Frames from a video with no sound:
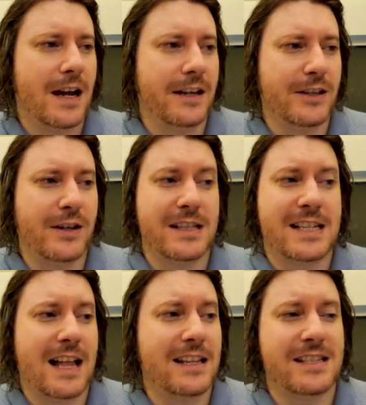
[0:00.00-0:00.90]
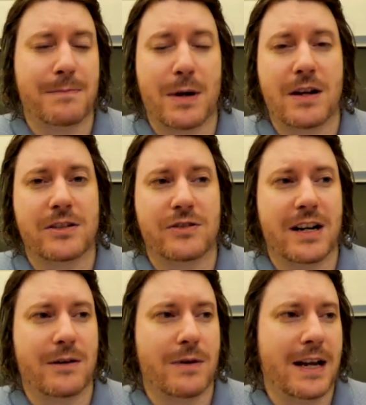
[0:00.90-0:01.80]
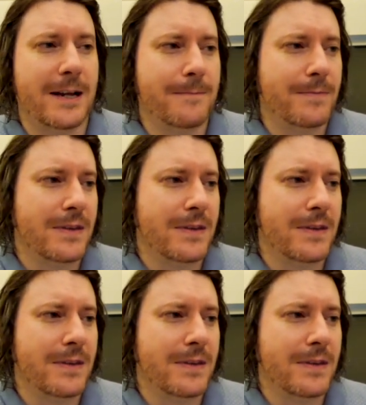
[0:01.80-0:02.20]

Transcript: You can tell it's a bot straight away.